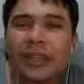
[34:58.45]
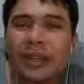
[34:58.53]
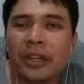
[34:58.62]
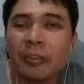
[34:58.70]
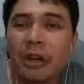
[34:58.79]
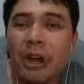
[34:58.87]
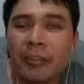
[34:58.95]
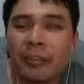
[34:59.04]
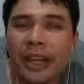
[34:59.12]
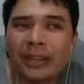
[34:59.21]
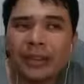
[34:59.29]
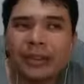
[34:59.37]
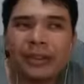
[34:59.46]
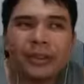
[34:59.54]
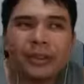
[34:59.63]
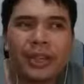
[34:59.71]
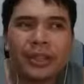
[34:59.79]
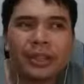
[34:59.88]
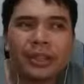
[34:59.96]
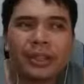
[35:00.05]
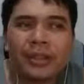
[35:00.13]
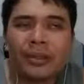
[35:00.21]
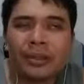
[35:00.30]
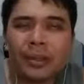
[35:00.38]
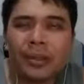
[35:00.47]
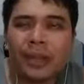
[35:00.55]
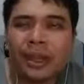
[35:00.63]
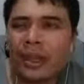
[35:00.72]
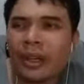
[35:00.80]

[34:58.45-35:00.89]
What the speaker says: like rock bands. So like, oh, okay.